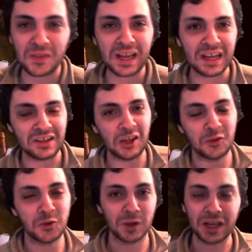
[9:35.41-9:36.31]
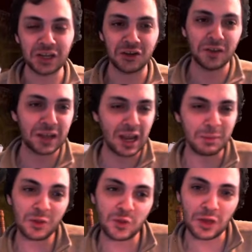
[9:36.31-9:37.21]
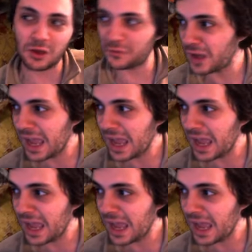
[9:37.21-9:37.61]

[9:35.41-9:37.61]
that I tested related to the game itself.